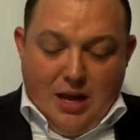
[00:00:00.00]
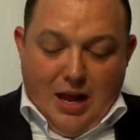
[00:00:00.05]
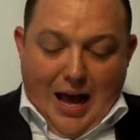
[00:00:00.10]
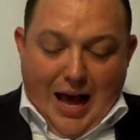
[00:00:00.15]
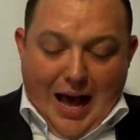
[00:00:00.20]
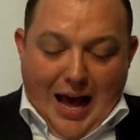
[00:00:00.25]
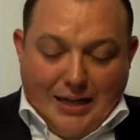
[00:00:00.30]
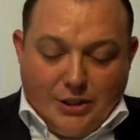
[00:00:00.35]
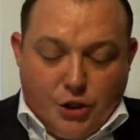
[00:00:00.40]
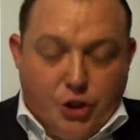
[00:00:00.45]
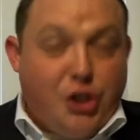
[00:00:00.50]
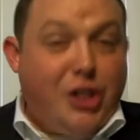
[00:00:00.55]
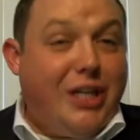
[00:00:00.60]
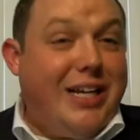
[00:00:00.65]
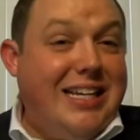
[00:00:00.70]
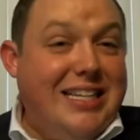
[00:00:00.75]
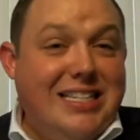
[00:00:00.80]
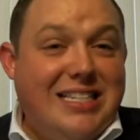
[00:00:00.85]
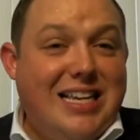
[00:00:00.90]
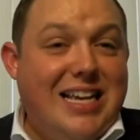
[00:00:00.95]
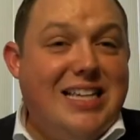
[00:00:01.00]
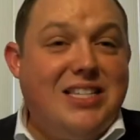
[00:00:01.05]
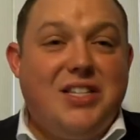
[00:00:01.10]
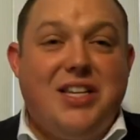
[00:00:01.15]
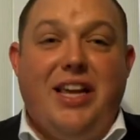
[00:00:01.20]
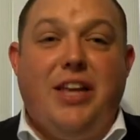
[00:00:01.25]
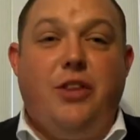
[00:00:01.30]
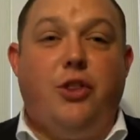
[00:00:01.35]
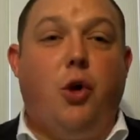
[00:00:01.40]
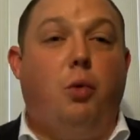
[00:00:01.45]
Uh, Jesus
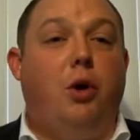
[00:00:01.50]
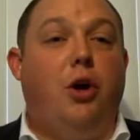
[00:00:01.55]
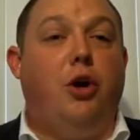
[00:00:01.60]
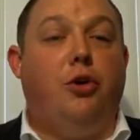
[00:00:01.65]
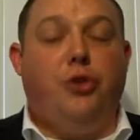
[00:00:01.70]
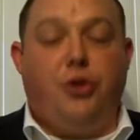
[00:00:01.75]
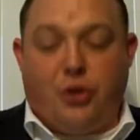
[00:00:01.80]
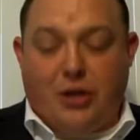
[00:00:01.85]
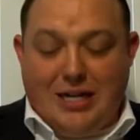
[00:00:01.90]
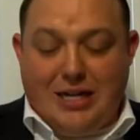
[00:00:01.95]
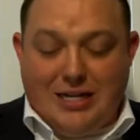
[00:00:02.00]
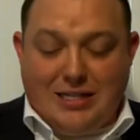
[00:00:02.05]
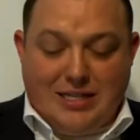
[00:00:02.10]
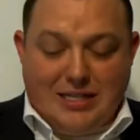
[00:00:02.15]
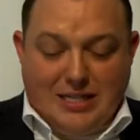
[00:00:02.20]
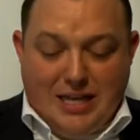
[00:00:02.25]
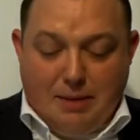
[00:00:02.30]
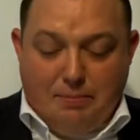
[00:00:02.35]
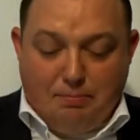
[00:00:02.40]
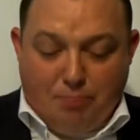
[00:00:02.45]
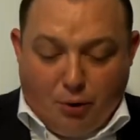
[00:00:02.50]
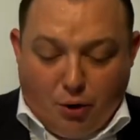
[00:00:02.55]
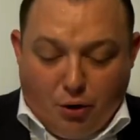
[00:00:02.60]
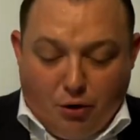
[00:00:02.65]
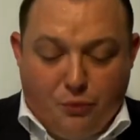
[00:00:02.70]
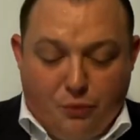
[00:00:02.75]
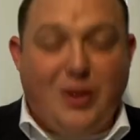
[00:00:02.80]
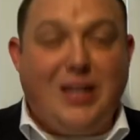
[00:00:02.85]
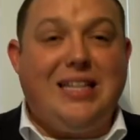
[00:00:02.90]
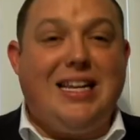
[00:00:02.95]
in the wilderness is a
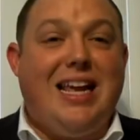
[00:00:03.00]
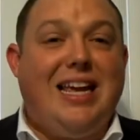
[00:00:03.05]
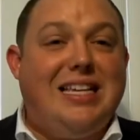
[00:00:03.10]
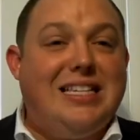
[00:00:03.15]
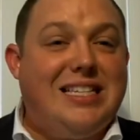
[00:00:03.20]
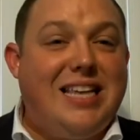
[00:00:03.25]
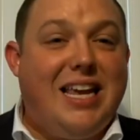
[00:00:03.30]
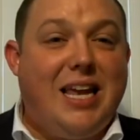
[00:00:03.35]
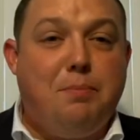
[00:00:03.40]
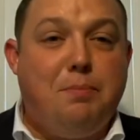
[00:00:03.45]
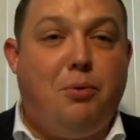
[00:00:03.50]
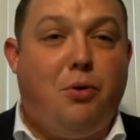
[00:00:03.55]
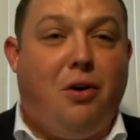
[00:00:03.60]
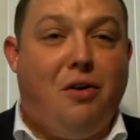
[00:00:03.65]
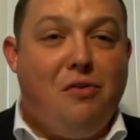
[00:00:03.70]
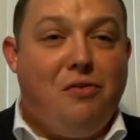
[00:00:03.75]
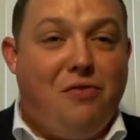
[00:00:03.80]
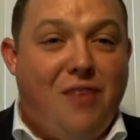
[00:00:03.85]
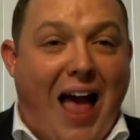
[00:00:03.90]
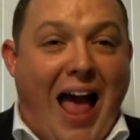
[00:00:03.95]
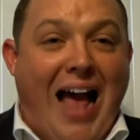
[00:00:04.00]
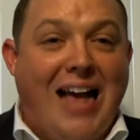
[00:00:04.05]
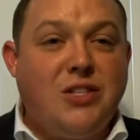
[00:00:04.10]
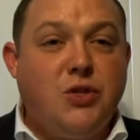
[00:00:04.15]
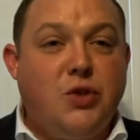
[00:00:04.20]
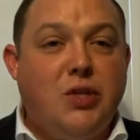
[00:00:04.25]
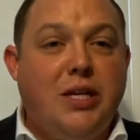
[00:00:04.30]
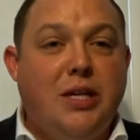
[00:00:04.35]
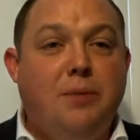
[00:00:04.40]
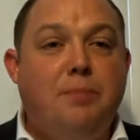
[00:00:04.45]
perfect example of
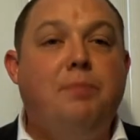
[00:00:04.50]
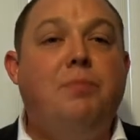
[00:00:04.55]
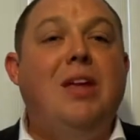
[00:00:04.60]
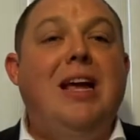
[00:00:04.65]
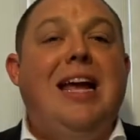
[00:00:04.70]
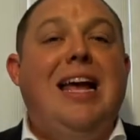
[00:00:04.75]
fasting.